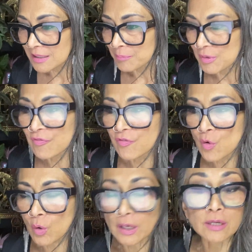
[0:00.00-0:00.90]

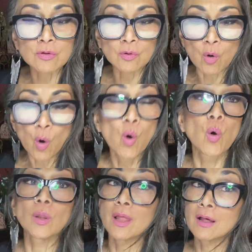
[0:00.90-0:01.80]
before in your
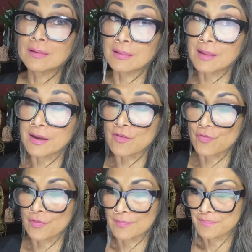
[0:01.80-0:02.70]
whole
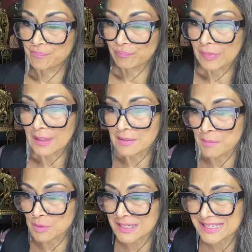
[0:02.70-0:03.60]
life.
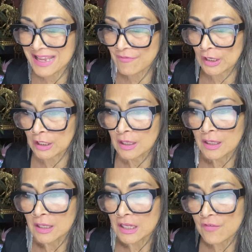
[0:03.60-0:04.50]
Number 7,
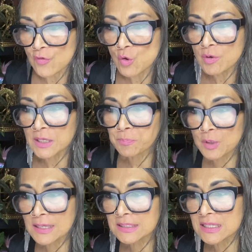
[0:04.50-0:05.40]
if you eat
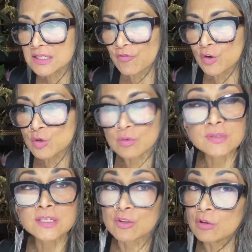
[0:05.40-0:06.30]
processed
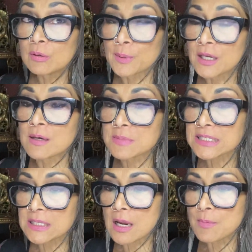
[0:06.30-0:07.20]
foods, you become a
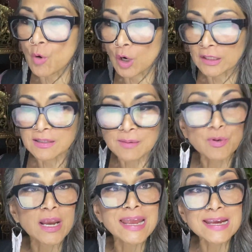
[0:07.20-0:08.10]
cyborg.
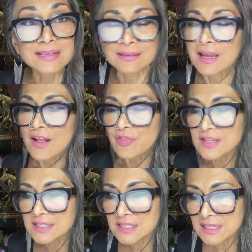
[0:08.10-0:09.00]
Number 8, the
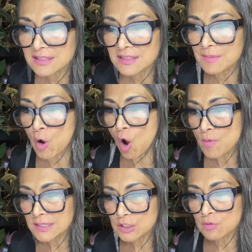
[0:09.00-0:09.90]
system
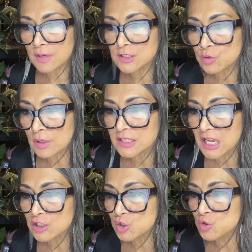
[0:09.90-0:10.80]
always directs your
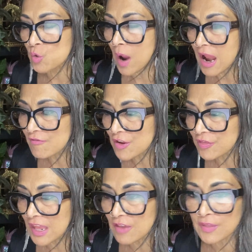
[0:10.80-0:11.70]
attention to
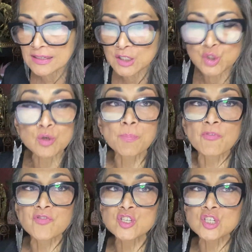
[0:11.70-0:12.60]
everything that is
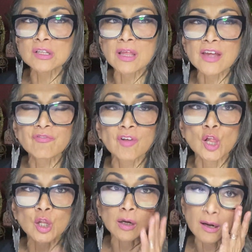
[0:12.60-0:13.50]
superficial and
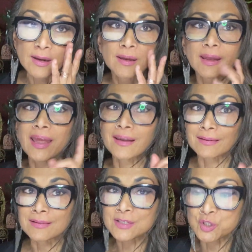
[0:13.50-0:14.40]
vulgar
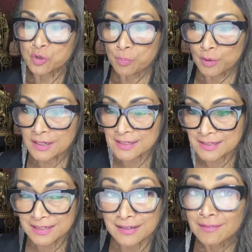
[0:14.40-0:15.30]
and super
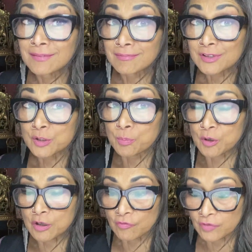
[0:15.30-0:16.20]
easy, super
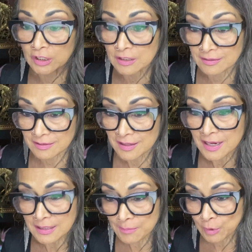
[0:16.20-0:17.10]
convenient.
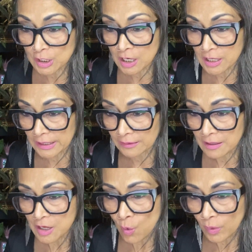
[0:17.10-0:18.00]
Number 9,
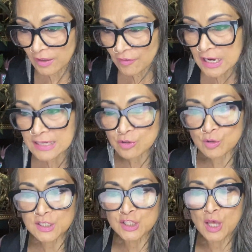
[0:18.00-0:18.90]
whatever
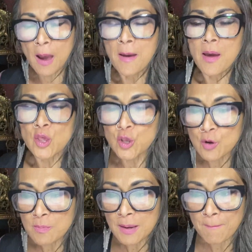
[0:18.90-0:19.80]
enters the
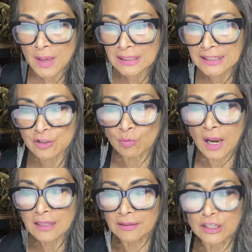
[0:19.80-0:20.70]
human belly
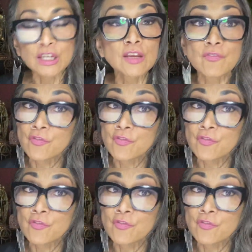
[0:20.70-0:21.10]
directly, it